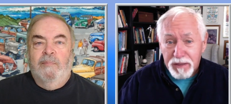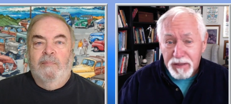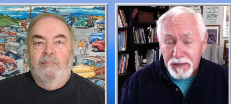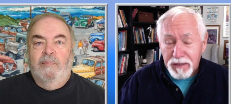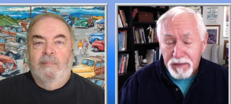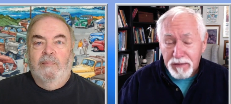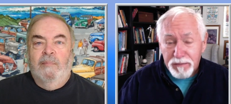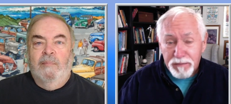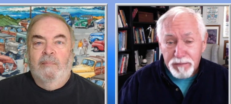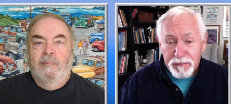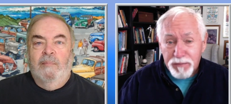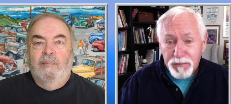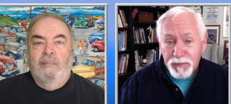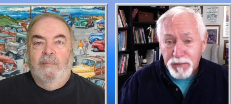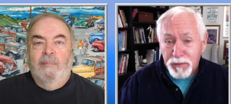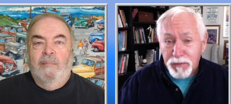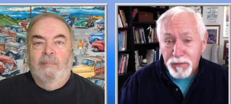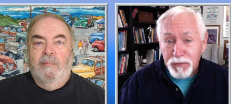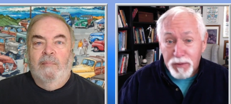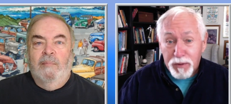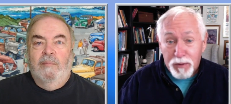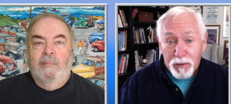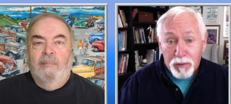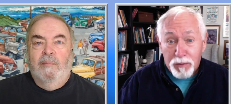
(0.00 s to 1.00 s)
Speaker 1: um,
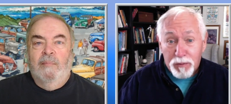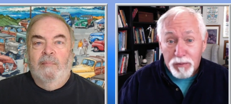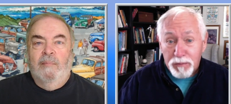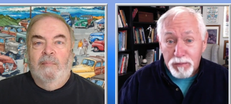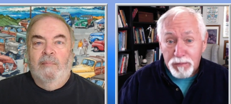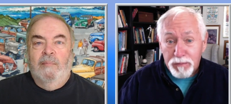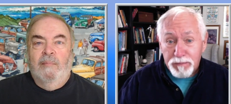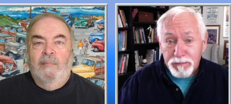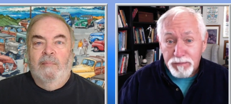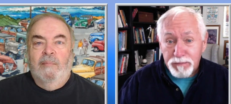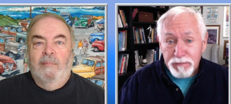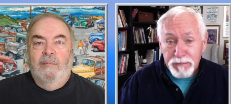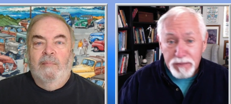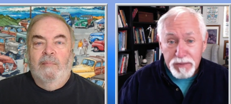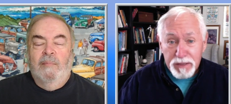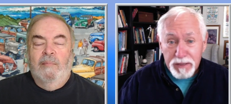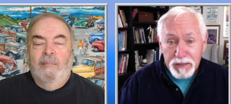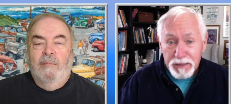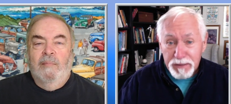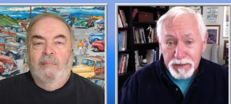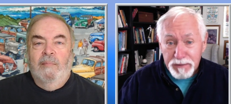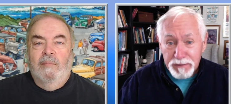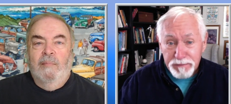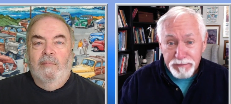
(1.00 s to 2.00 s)
through the whole
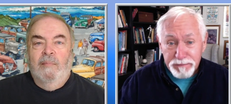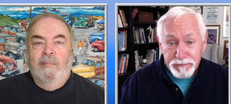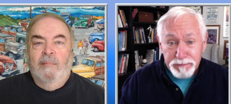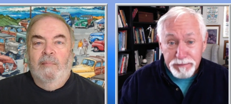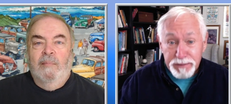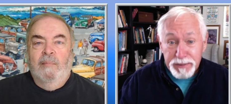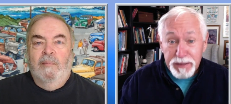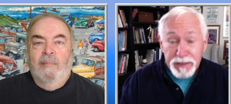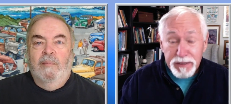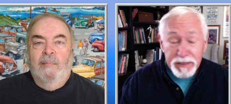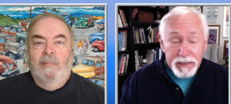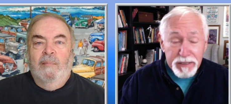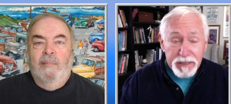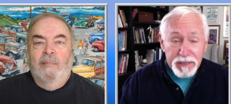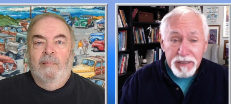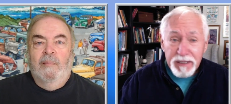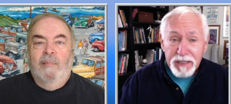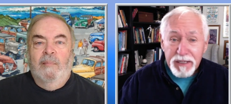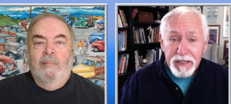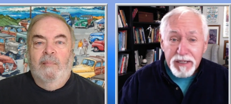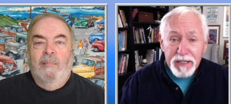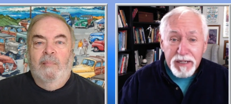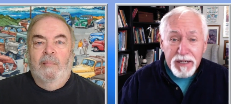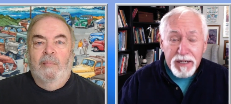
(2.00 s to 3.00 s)
uh, building
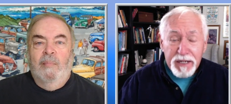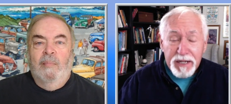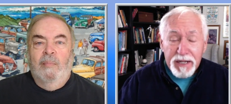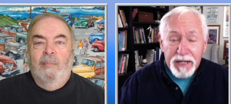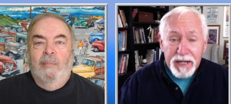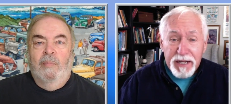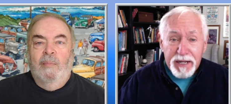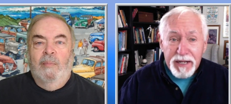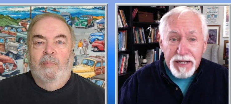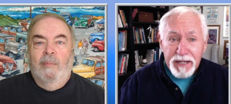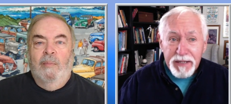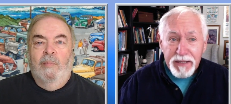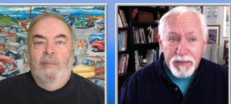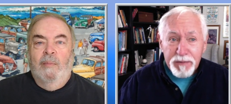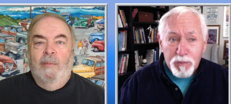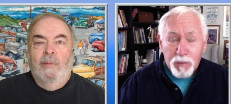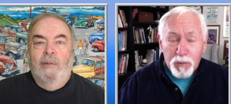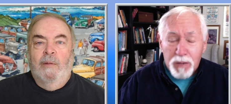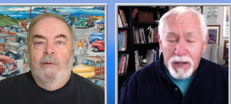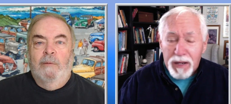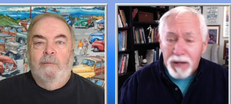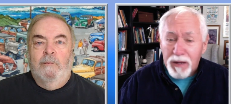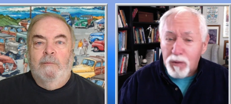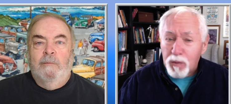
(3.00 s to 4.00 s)
and
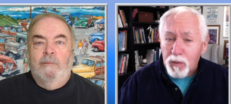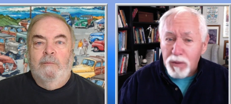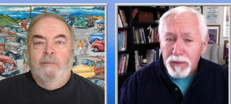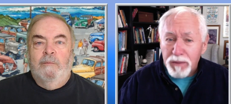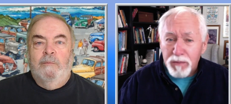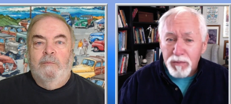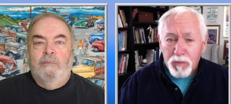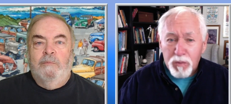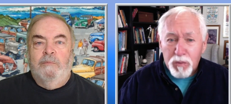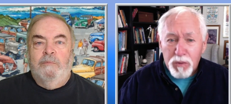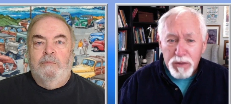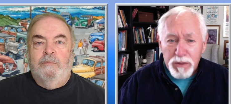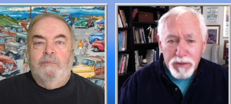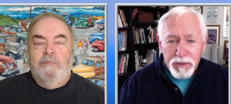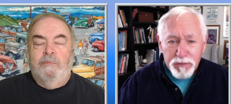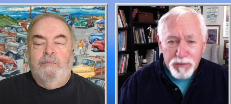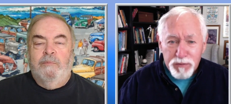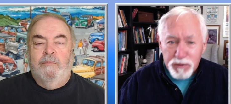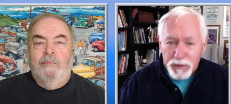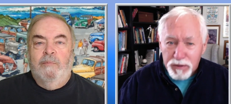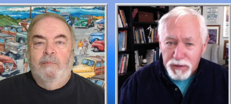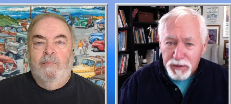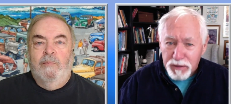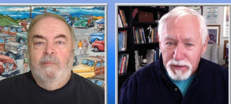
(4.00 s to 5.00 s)
wow, what
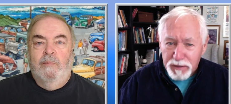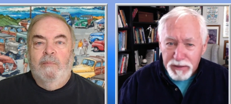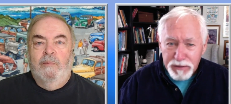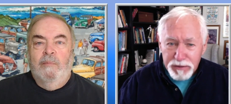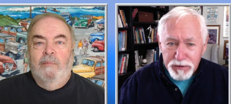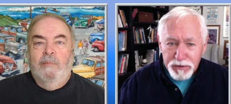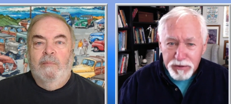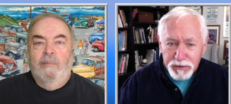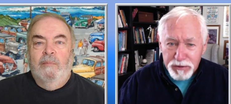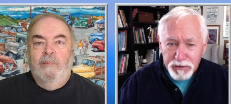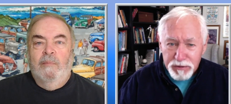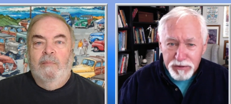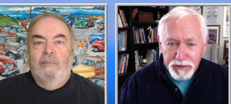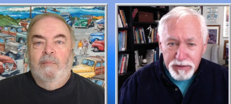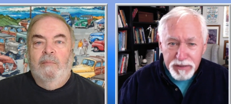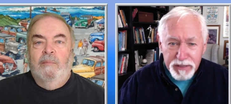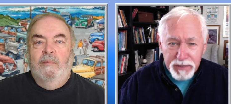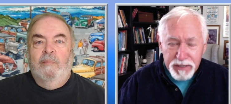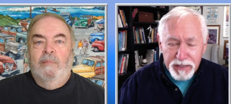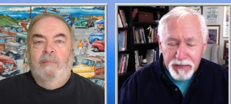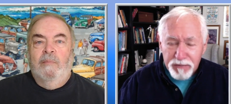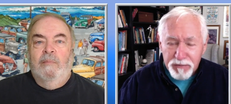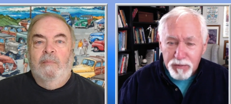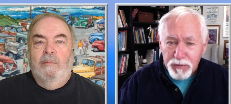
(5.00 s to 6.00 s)
wonderful collections they
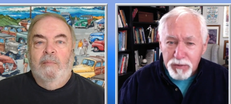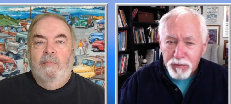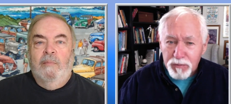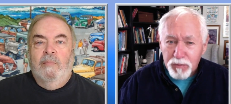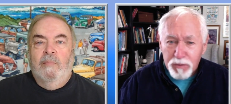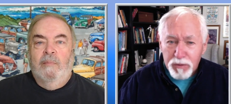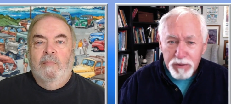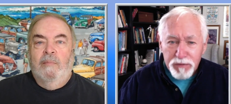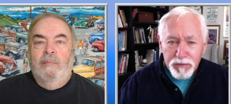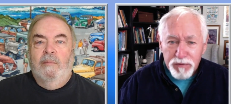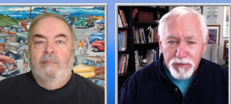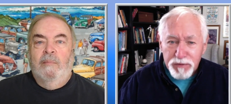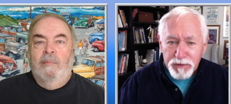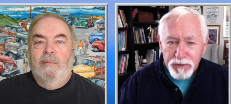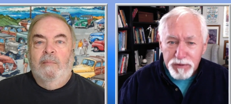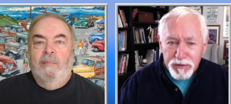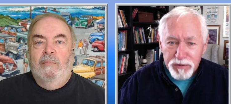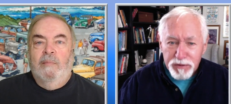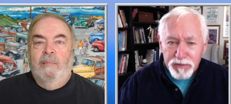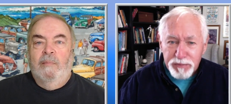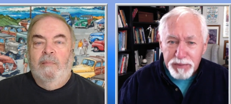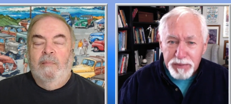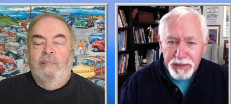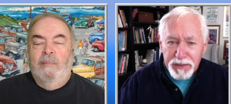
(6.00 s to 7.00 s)
have. What wonderful
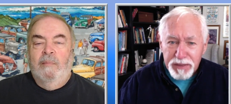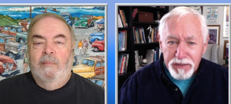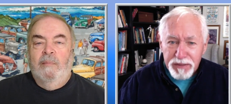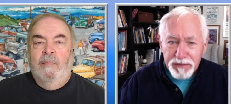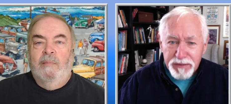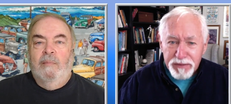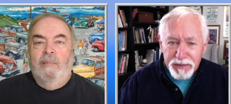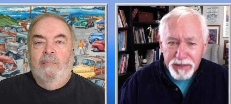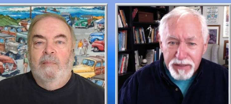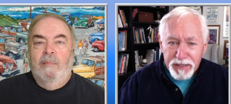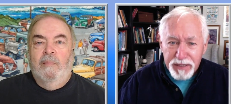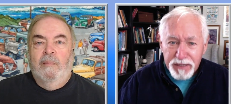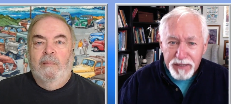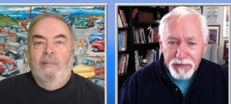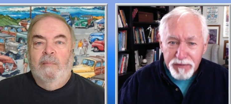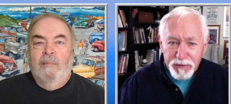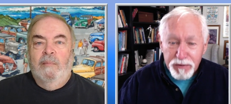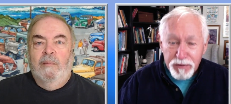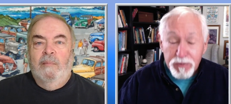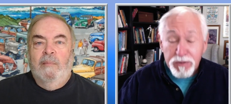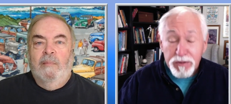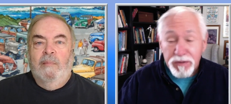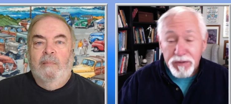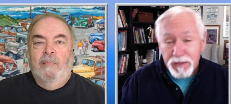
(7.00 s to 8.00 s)
displays they have.
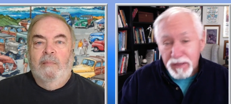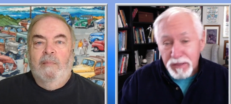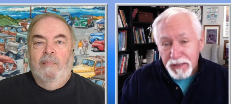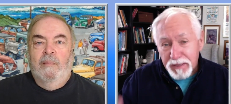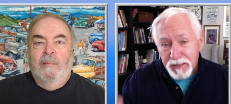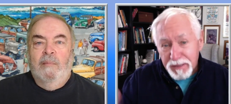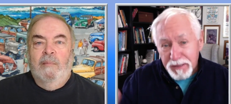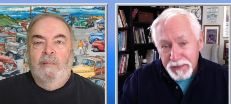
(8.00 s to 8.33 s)
Of course,